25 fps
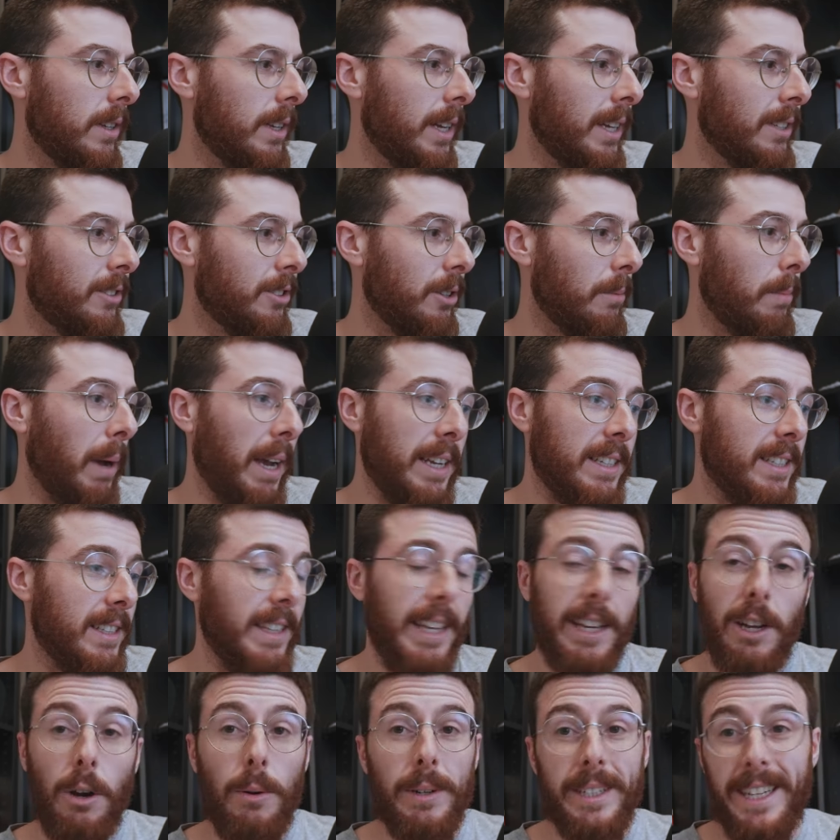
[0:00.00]
And so basically
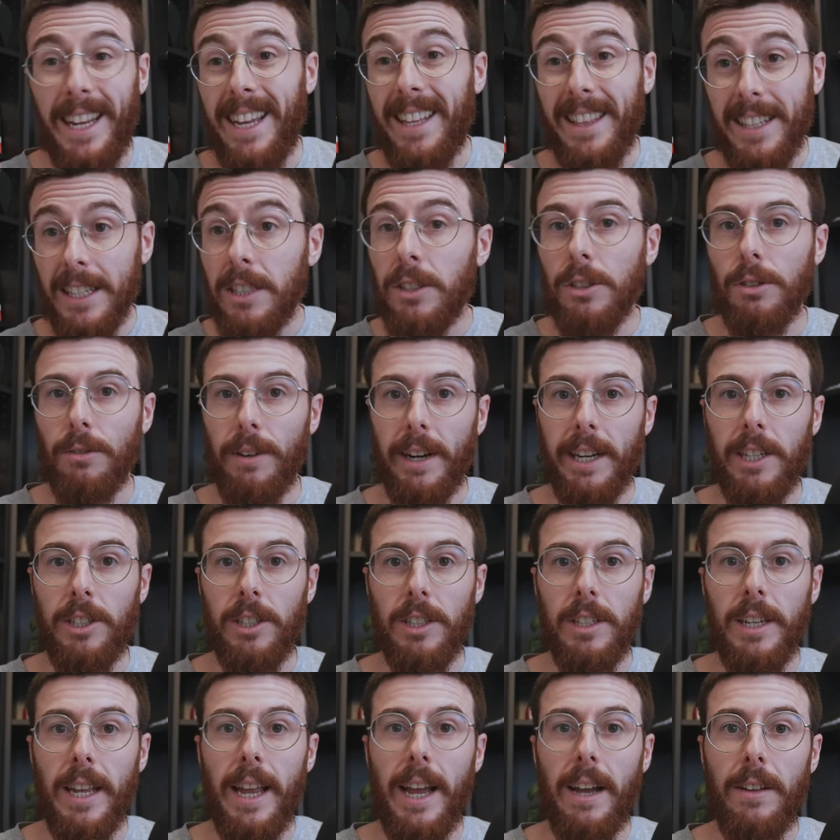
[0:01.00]
they're going down this
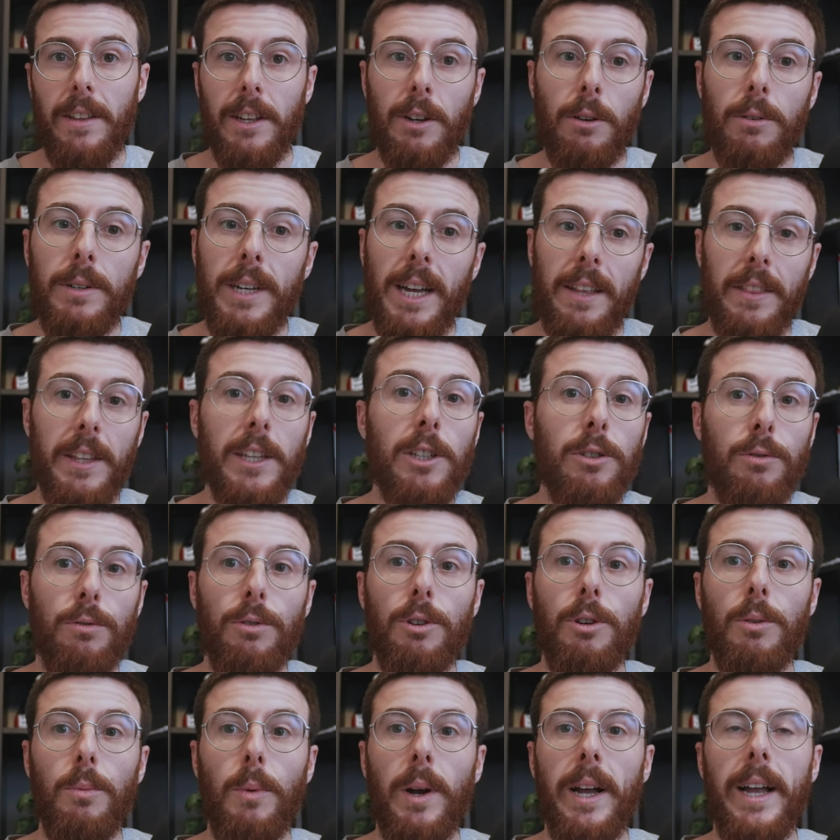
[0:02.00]
direction now. They're going down this
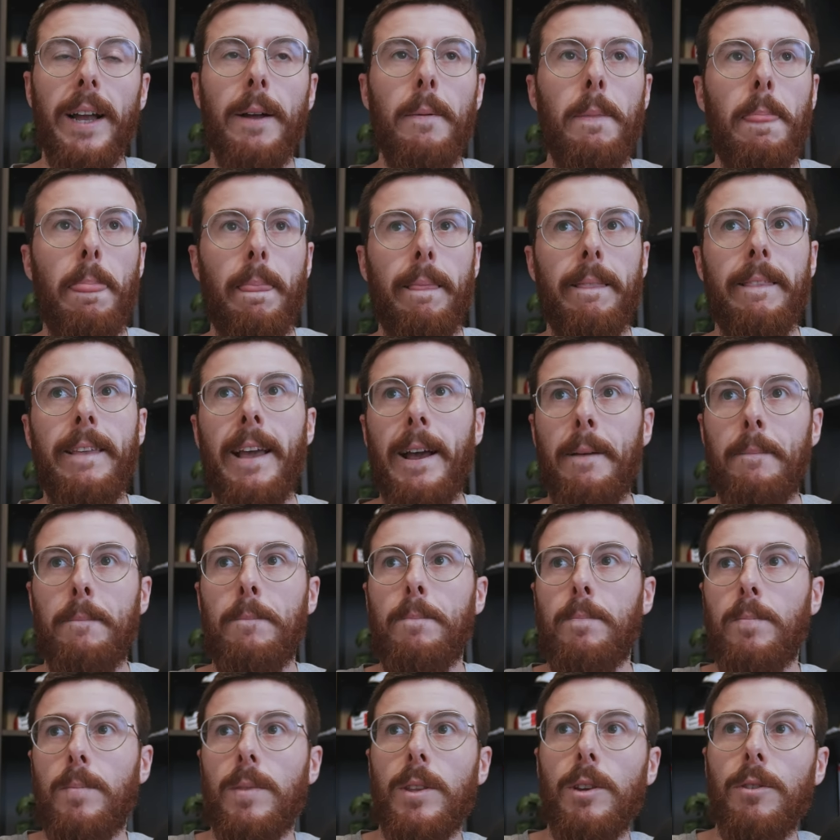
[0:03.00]
route where, yeah,
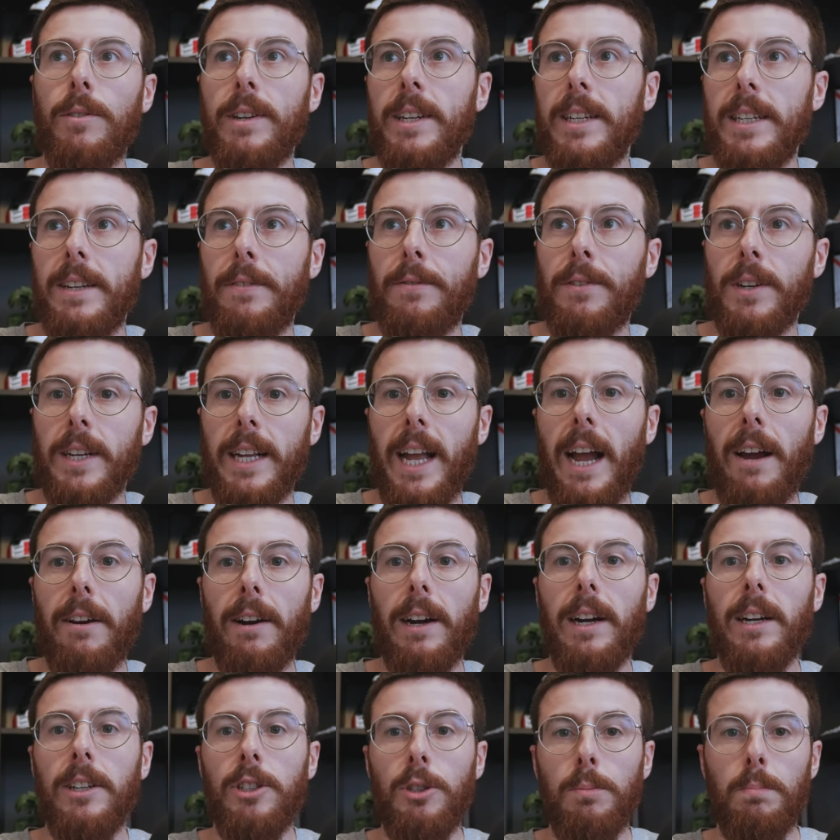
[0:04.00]
you're in a different
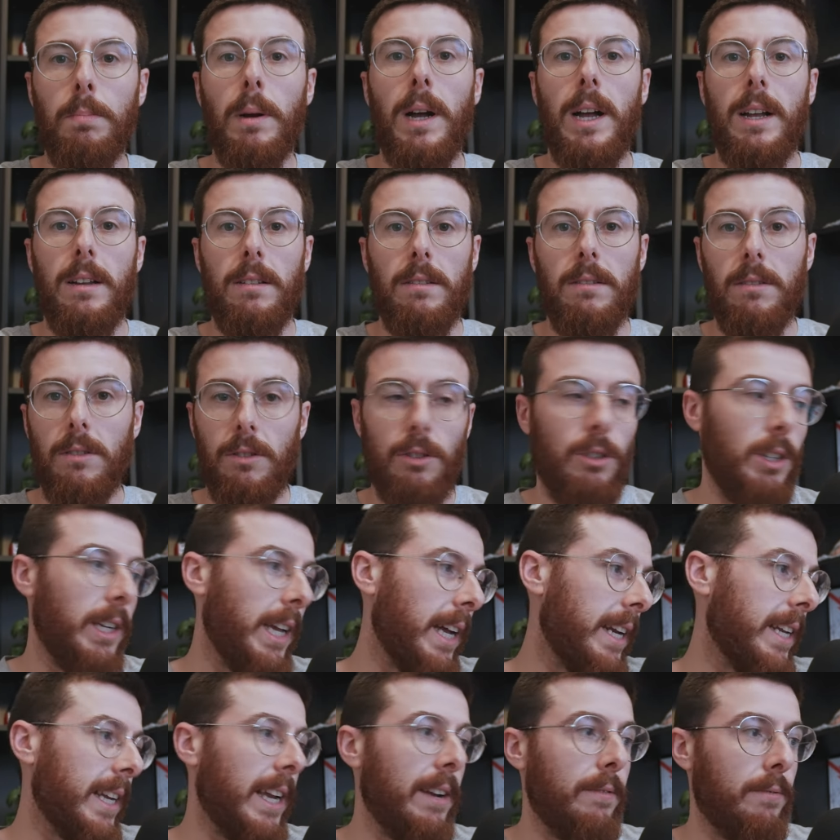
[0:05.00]
garage, but you're
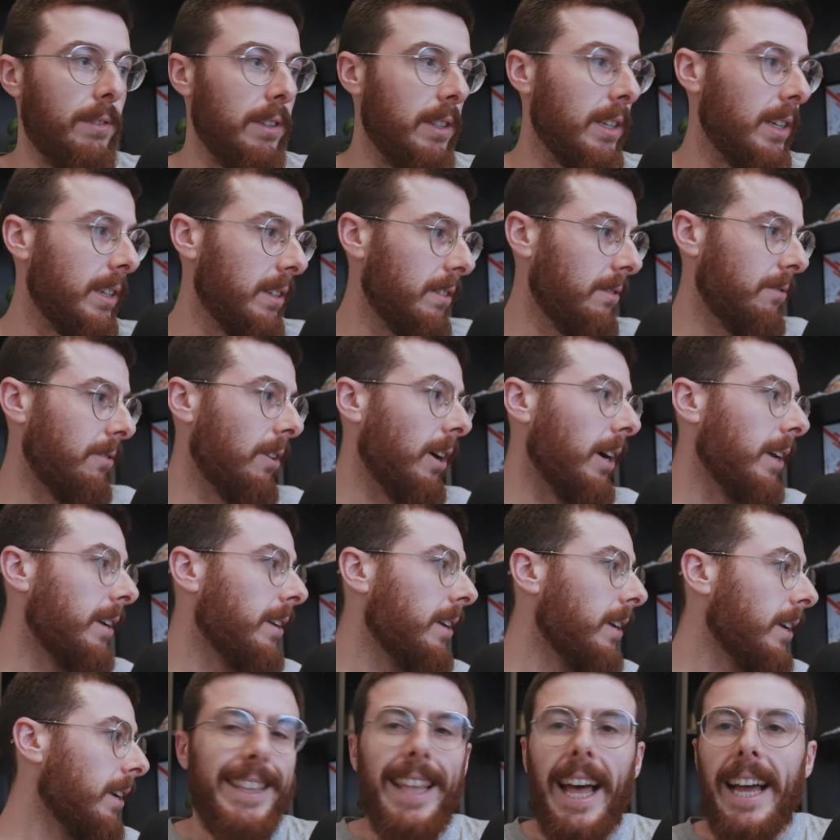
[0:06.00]
getting everything, right?
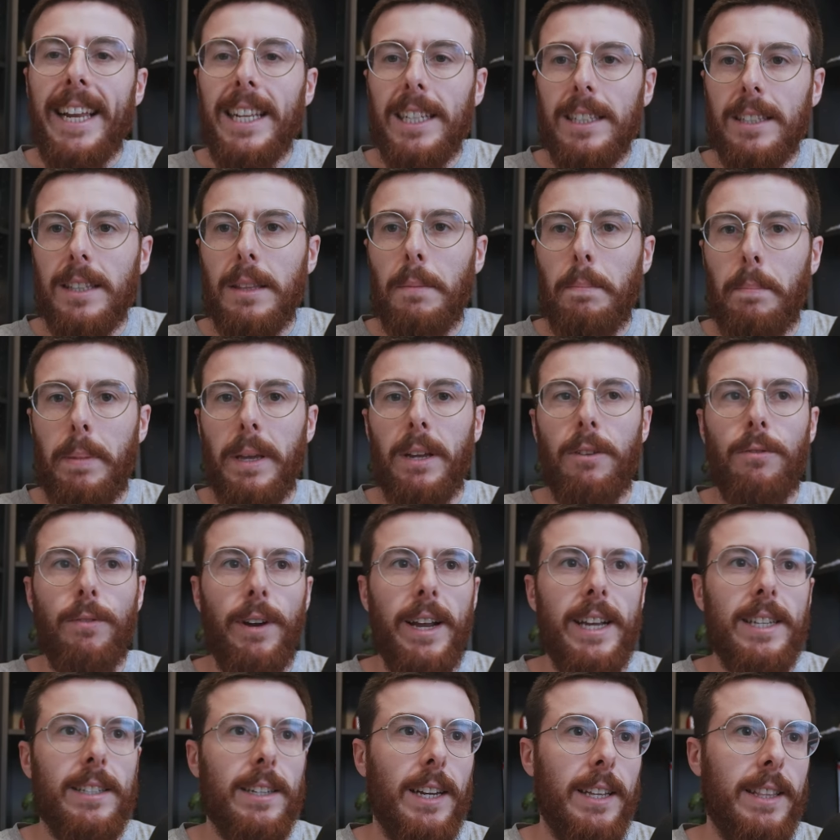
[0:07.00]
That is the big
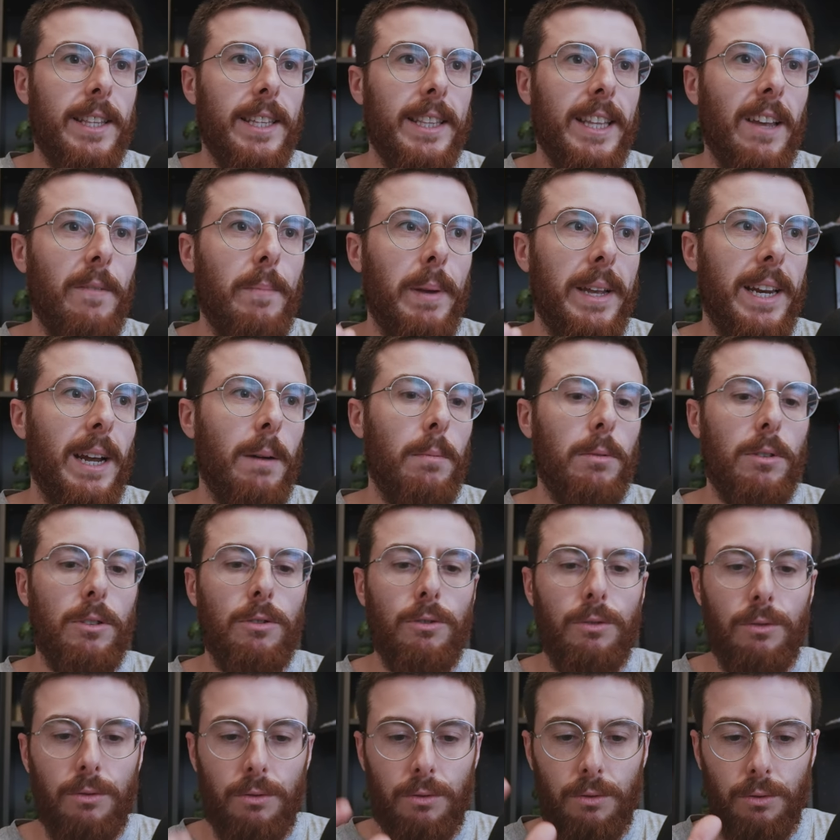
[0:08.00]
reason I think they've been able
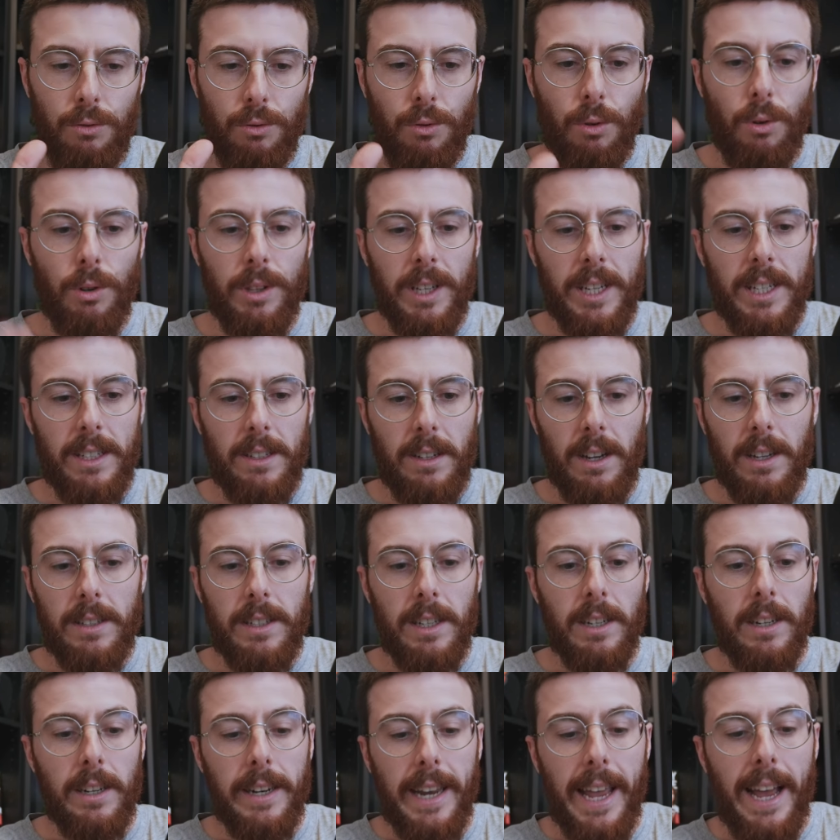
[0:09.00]
to draw these guys
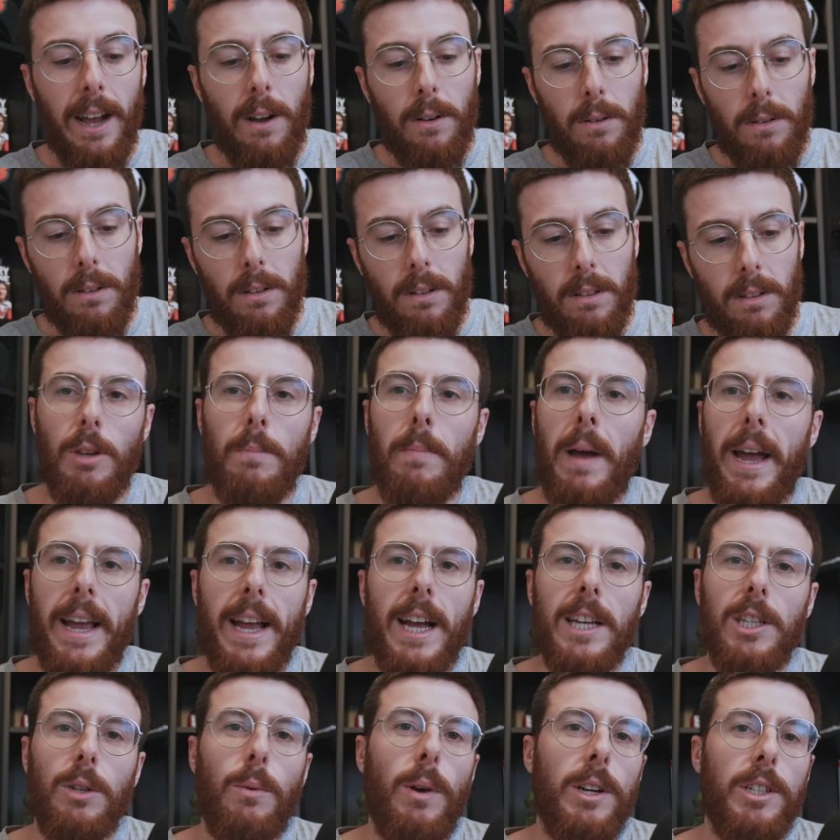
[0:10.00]
in. Now, you may
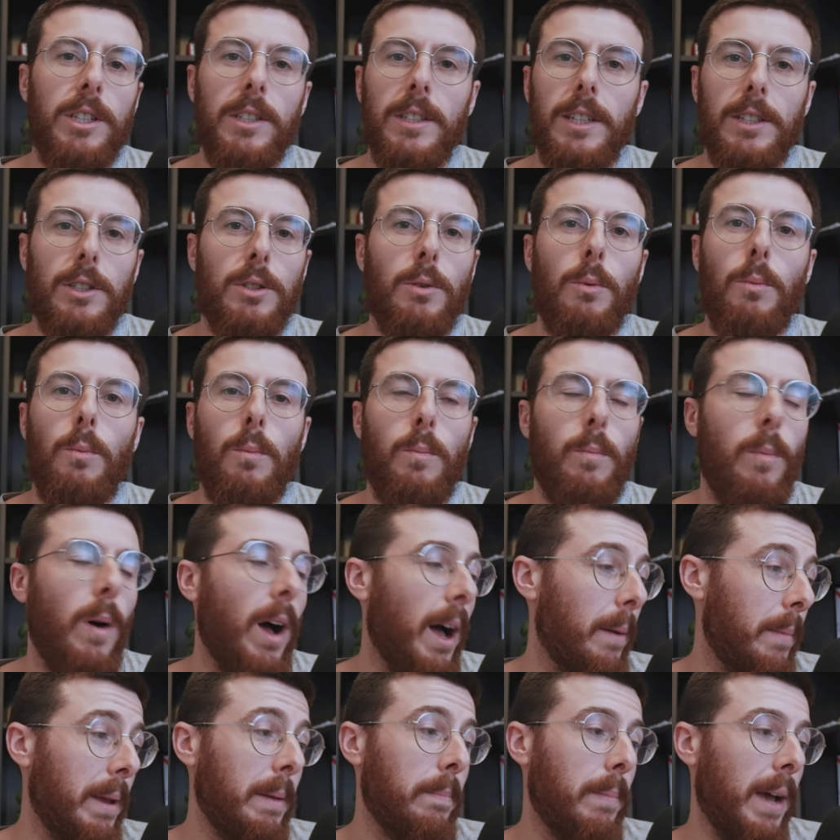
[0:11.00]
ask questions as to,
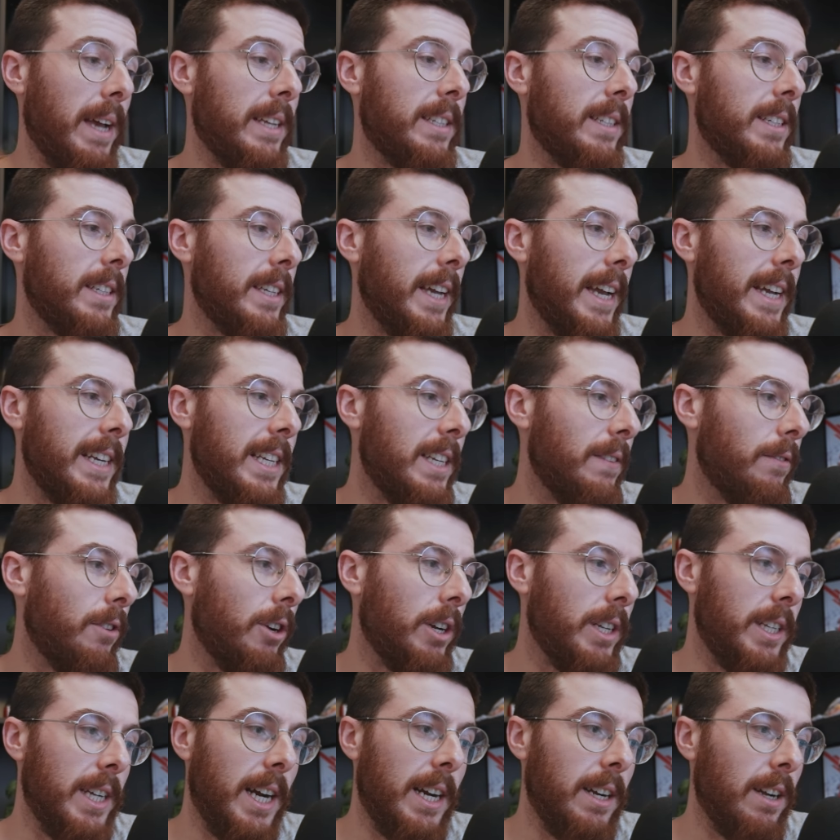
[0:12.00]
I mean, Bastianini, you've
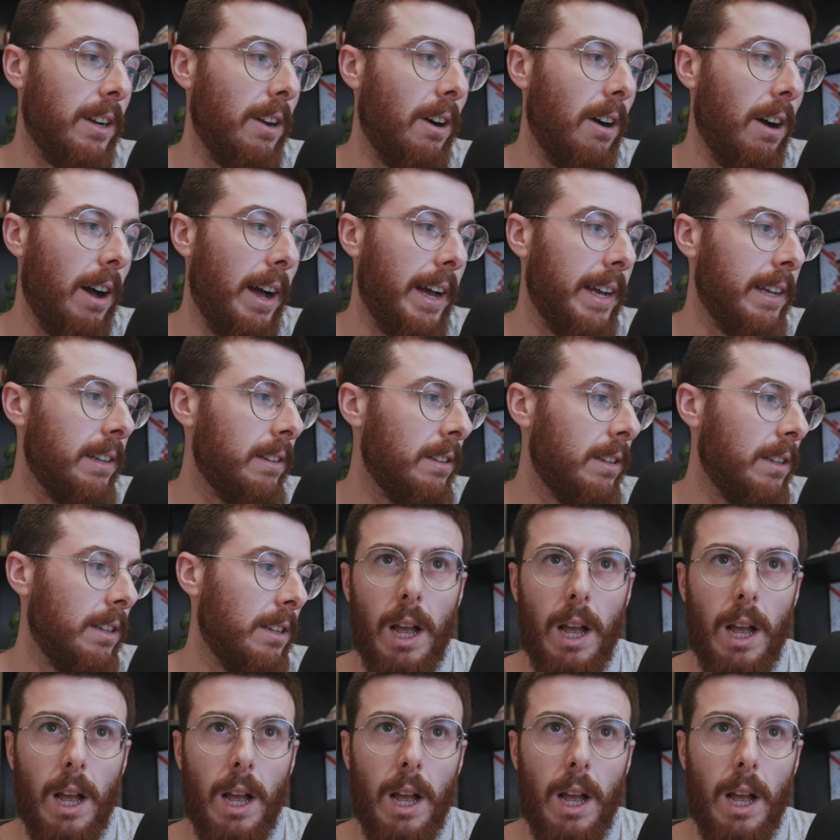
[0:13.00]
got a young guy.